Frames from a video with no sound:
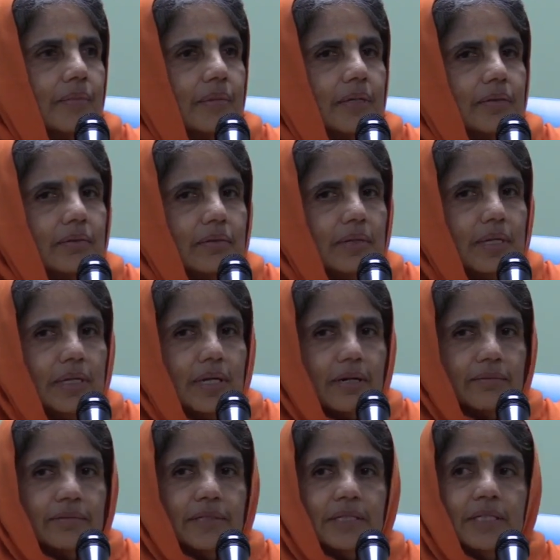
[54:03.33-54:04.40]
And only
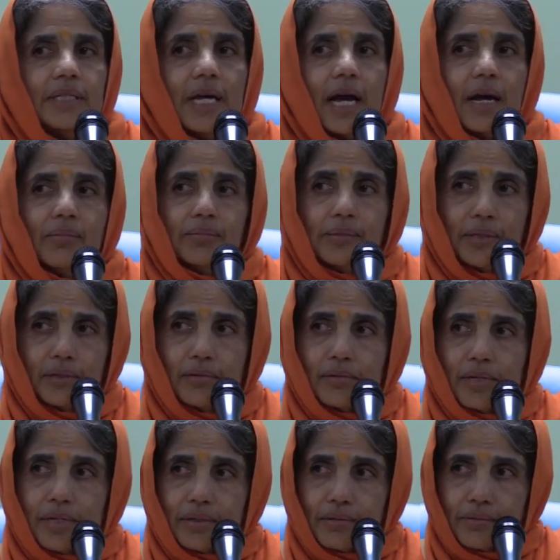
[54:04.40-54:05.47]
after he
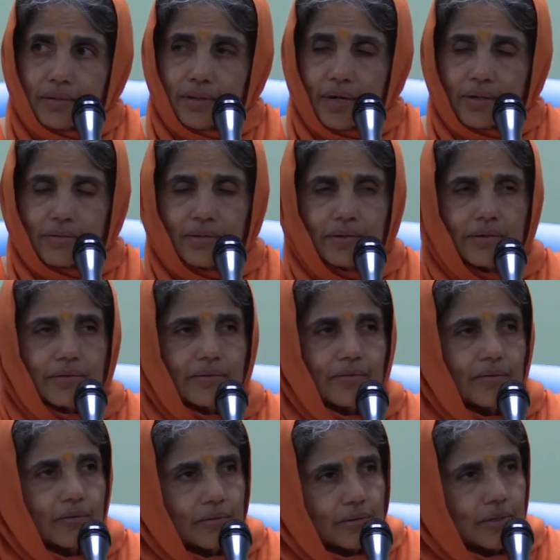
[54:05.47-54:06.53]
absolutely could not sit on the
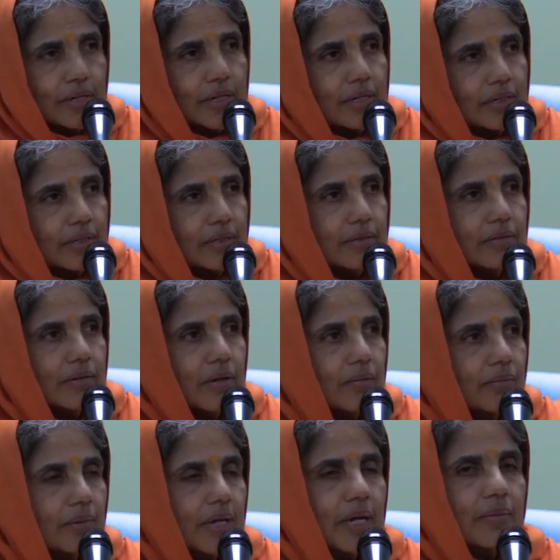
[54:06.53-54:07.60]
floor, he
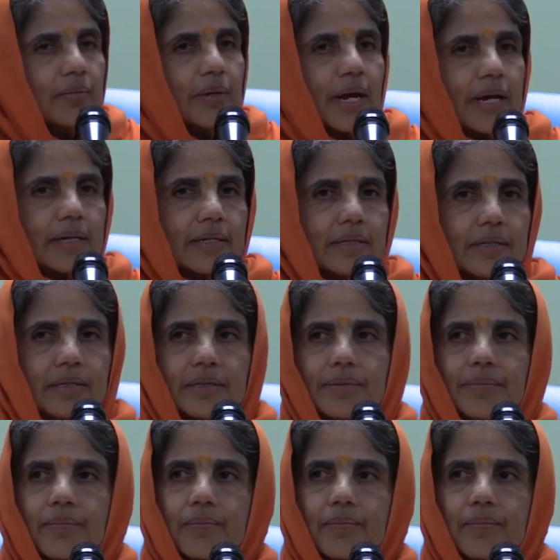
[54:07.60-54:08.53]
stopped that practice.